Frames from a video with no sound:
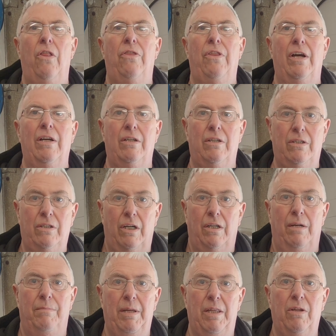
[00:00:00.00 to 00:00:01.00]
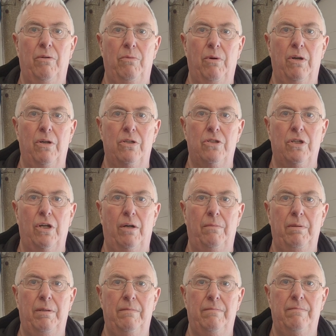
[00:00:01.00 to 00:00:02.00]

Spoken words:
Thank God I'm in the workshop.